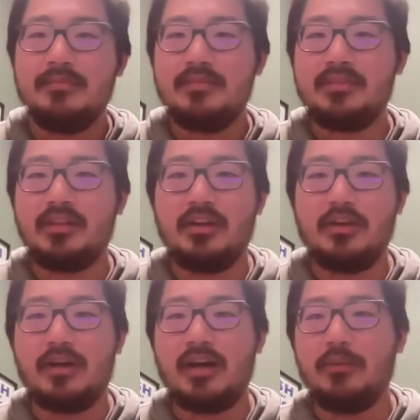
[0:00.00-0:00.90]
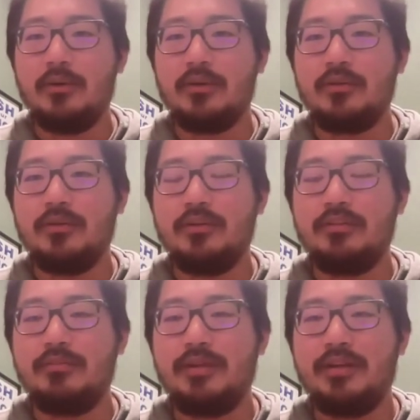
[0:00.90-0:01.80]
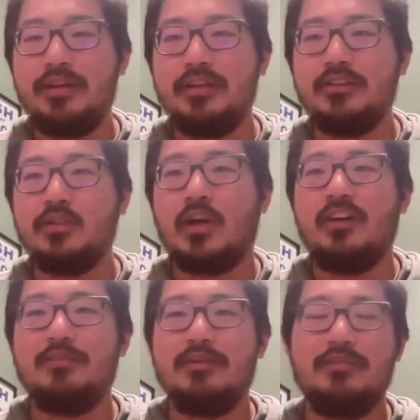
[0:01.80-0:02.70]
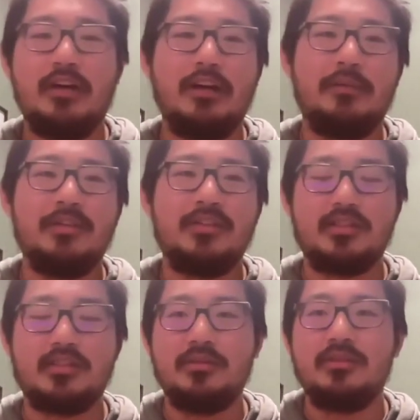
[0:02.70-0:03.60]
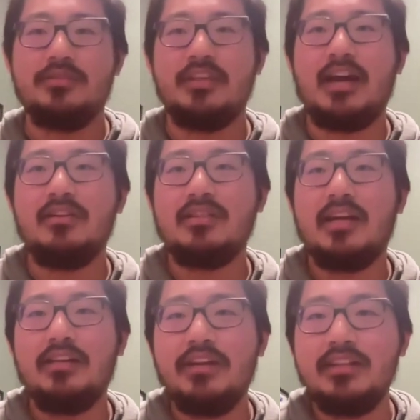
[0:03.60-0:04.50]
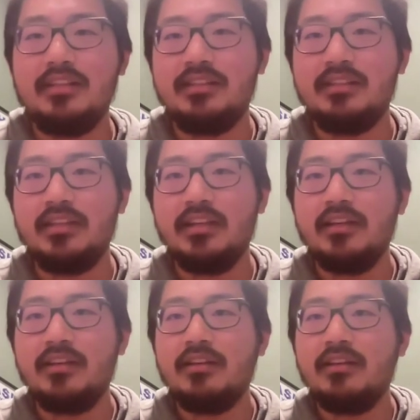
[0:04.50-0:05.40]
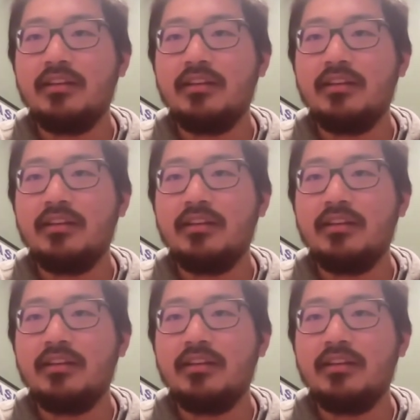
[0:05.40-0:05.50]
So I work with PD and Draw, but very much exclusively outside of ATC.